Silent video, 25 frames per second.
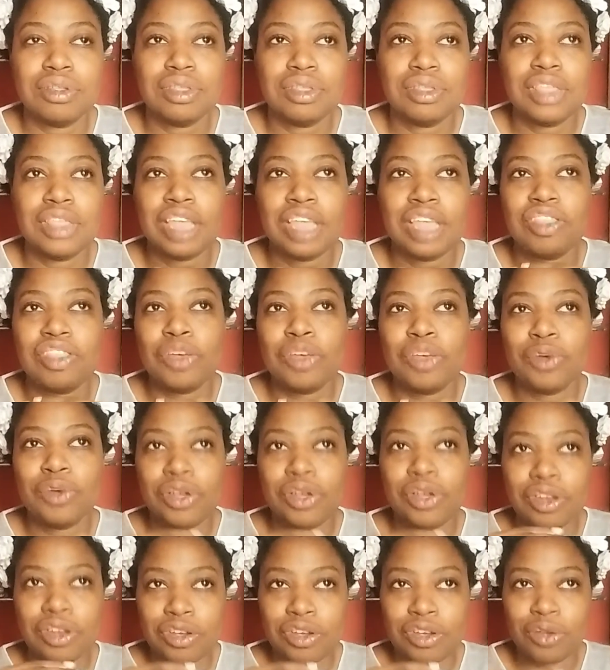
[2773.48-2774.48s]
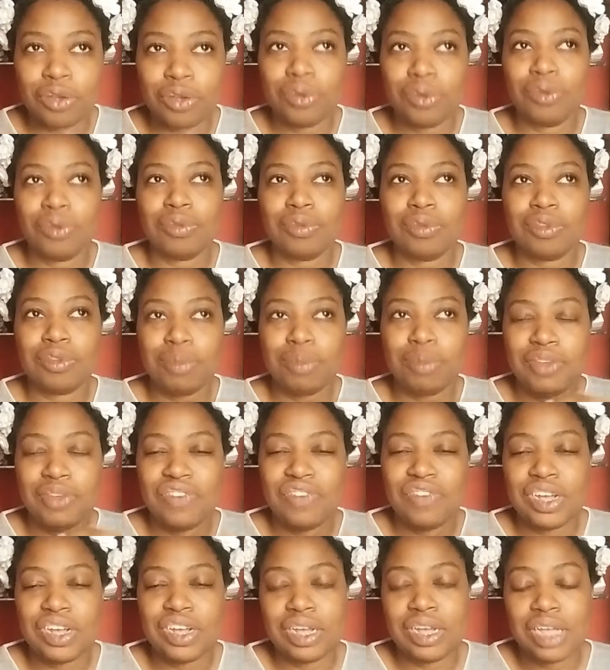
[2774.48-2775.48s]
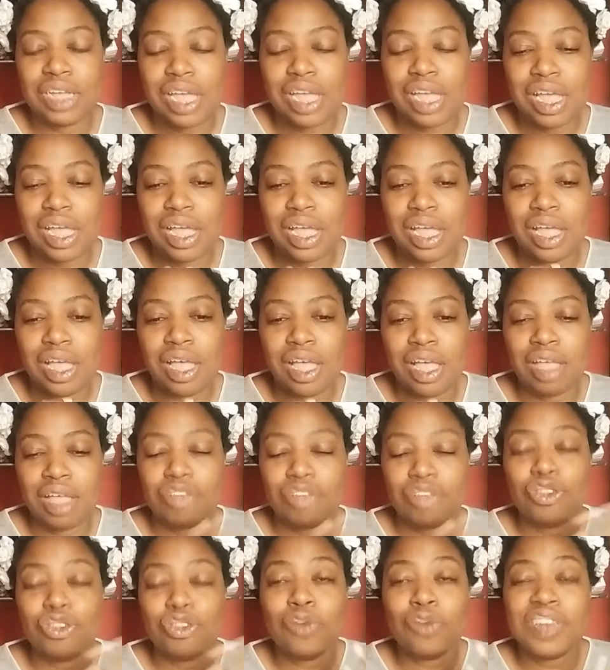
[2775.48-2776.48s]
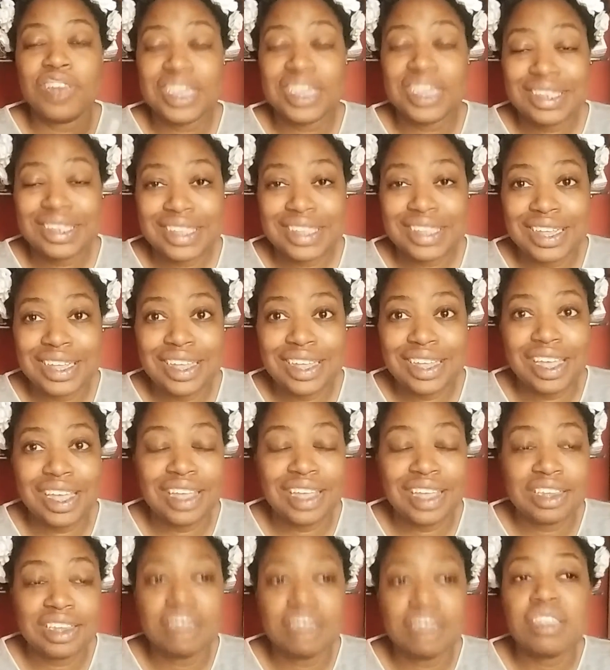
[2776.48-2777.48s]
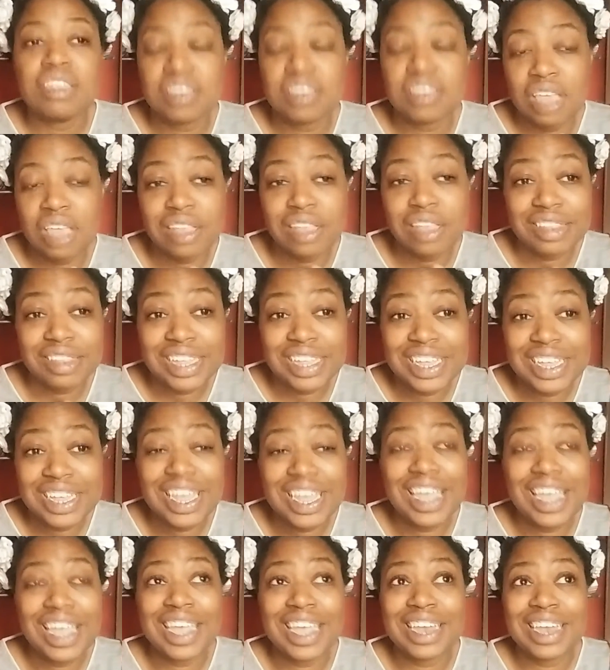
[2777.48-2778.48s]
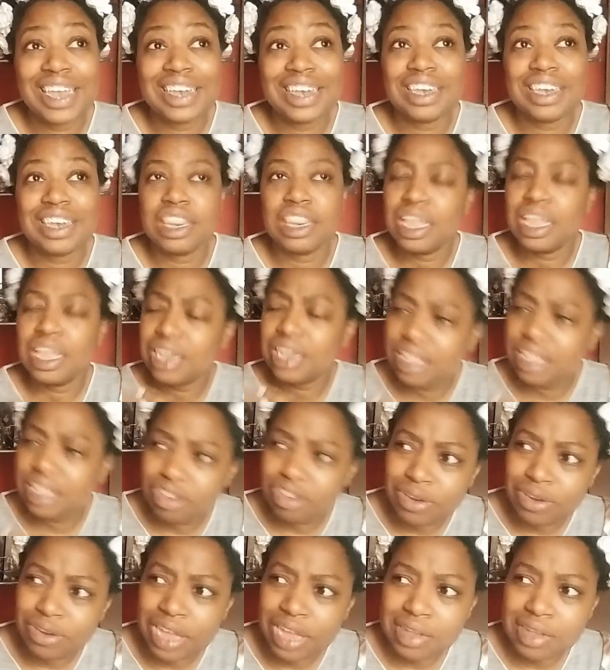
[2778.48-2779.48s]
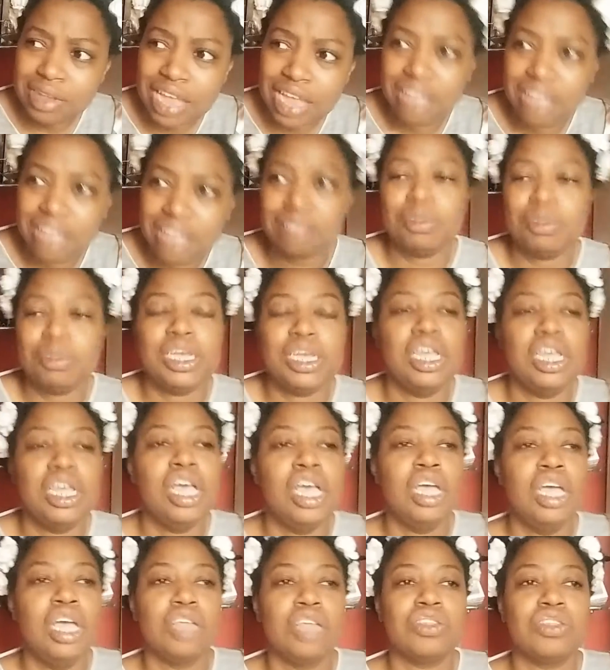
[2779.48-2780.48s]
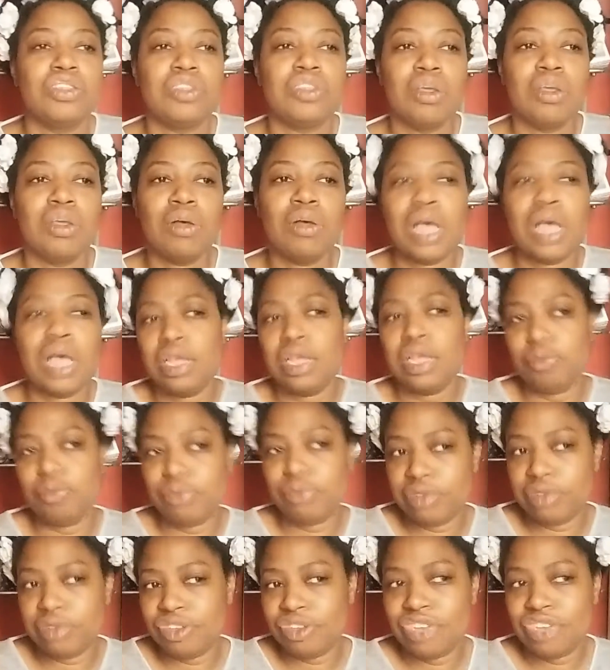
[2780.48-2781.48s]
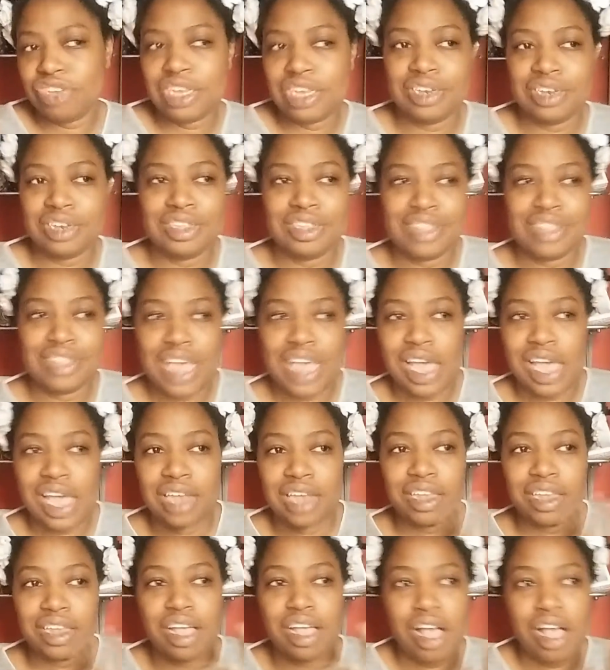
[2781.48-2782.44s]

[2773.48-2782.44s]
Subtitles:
like they were gonna go to be very chauvinistic and disgusting, and that might turn out not to be. So I appreciated that.